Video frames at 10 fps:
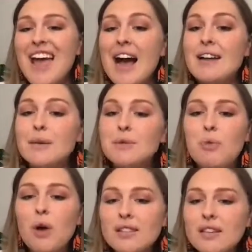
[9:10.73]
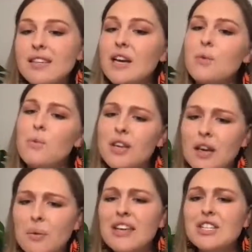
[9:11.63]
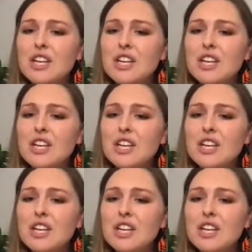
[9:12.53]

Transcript: As I was processing and working with each